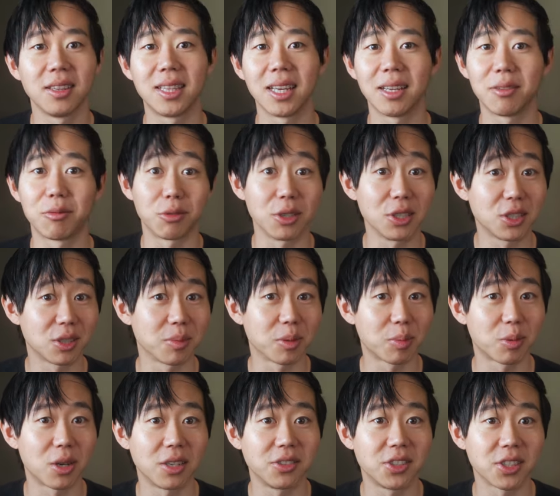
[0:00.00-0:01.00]
than
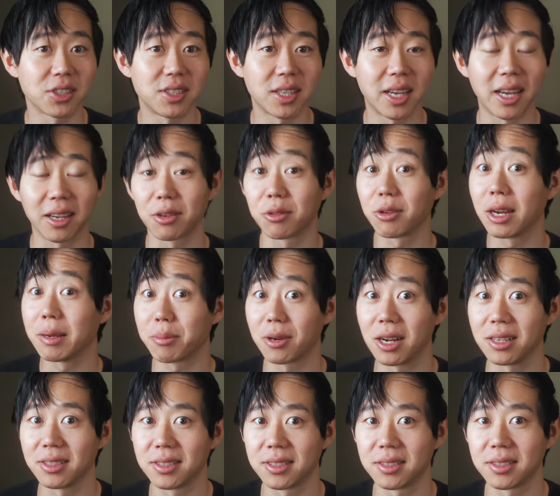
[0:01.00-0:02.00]
reasonable projects at great
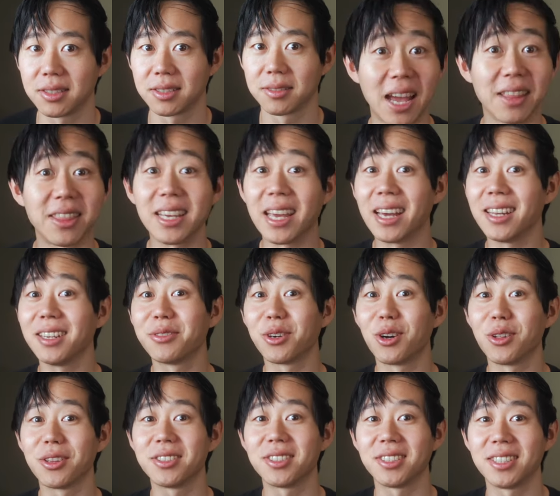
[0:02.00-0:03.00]
prices. At the end of
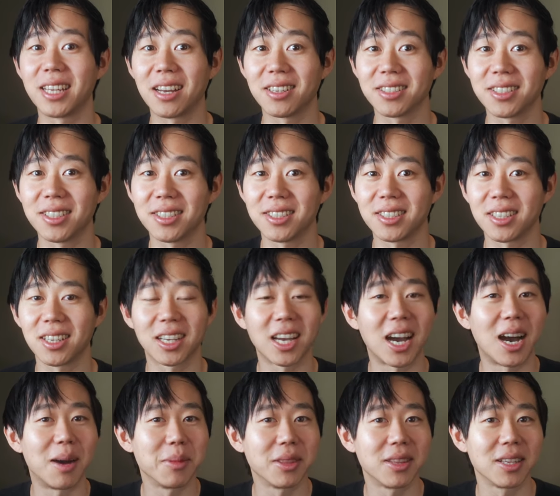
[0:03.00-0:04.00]
all this analysis, a
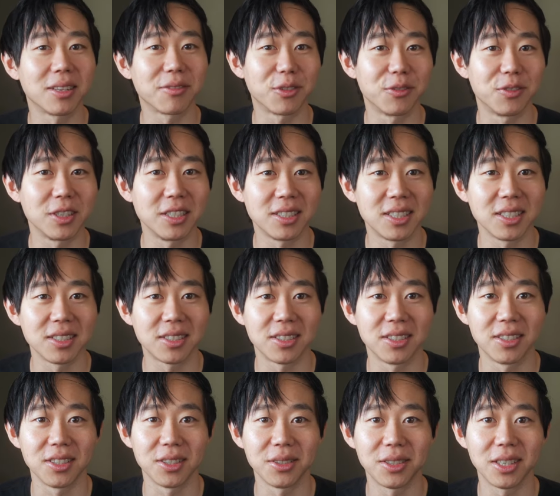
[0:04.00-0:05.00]
common thing for V Cs
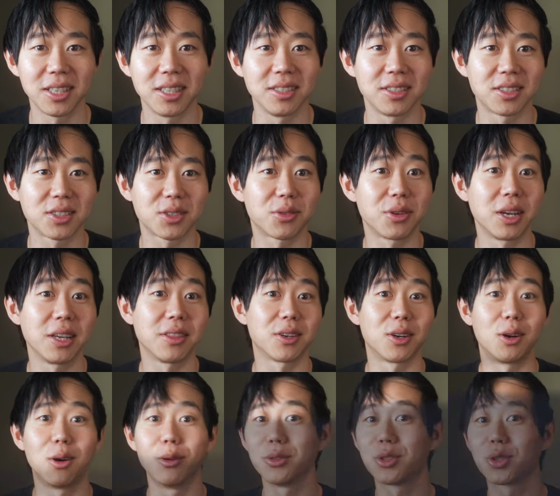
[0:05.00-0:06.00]
to do is create
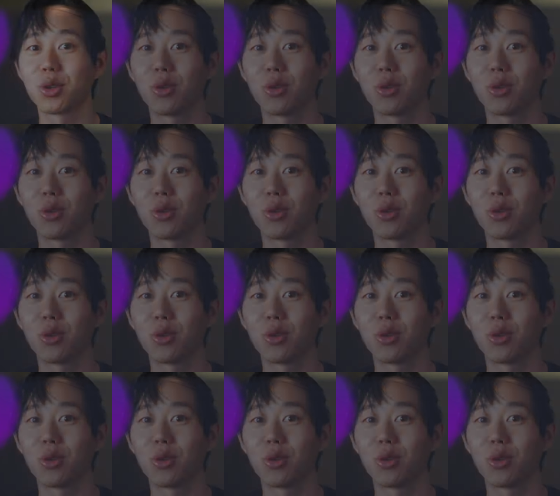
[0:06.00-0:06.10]
their own